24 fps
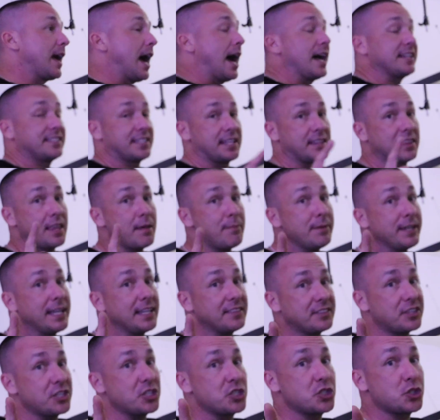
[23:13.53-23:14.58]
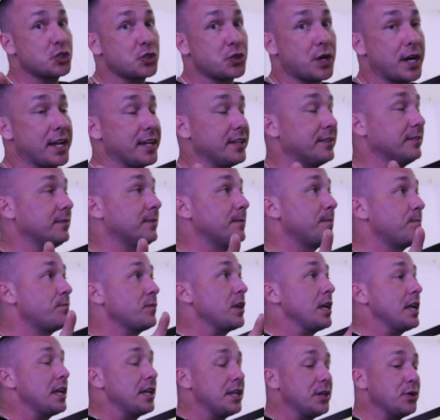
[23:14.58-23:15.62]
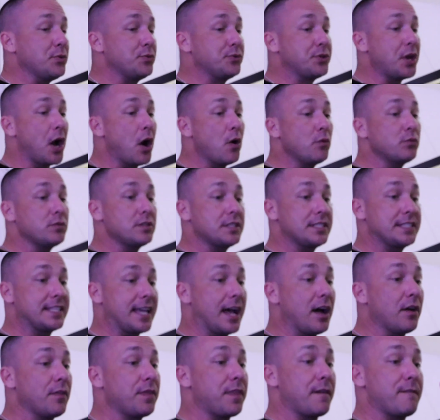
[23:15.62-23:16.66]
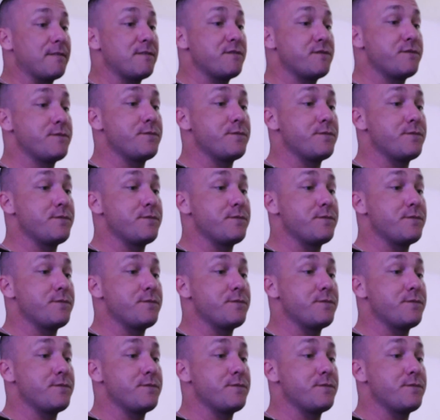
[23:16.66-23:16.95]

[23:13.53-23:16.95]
I said, let me get this straight. You don't sell